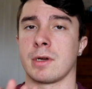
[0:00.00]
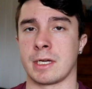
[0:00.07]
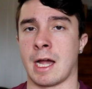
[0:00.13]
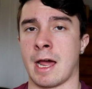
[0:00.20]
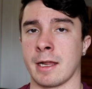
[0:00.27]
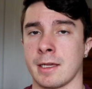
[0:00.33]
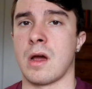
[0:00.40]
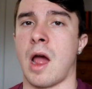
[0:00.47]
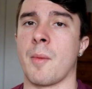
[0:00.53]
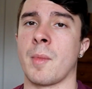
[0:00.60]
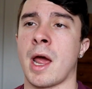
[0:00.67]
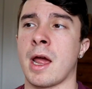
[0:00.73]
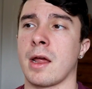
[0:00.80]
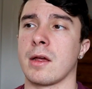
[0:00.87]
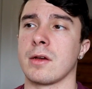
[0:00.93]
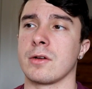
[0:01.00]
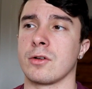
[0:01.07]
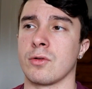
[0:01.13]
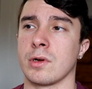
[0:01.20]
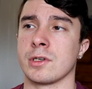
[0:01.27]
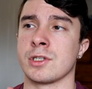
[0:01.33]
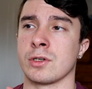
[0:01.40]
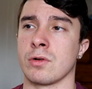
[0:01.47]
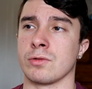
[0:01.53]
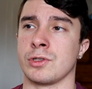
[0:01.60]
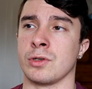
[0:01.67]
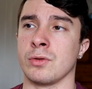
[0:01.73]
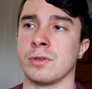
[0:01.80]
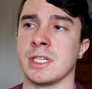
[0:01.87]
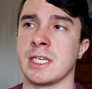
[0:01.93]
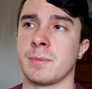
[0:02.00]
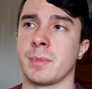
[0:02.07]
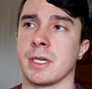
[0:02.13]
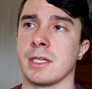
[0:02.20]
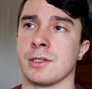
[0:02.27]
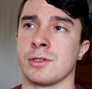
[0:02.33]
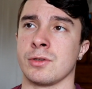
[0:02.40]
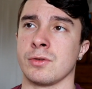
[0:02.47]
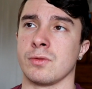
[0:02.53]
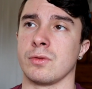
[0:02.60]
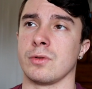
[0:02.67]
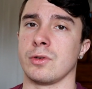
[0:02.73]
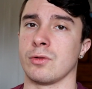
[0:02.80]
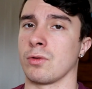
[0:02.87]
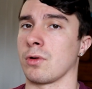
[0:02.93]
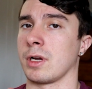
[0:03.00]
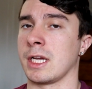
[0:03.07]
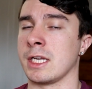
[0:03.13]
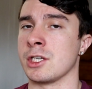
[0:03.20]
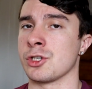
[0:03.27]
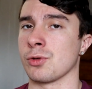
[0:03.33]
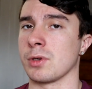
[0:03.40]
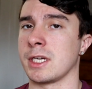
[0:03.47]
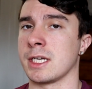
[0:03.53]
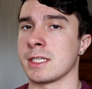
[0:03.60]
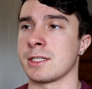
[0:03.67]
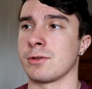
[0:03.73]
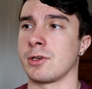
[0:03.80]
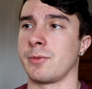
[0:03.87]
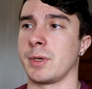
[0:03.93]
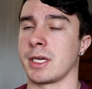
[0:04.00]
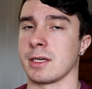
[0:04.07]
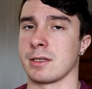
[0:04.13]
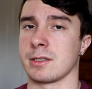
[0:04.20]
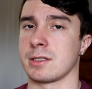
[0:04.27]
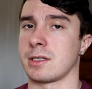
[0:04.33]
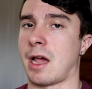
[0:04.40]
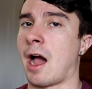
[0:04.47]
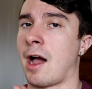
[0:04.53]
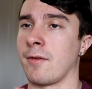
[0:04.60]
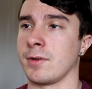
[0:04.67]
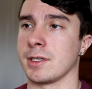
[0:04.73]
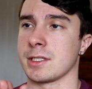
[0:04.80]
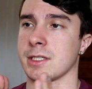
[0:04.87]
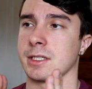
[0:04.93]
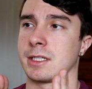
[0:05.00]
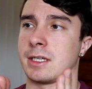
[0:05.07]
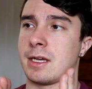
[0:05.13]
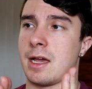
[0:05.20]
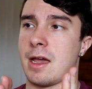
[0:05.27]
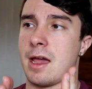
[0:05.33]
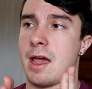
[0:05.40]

Got it. I'm not going to go too deep into your injury history because obviously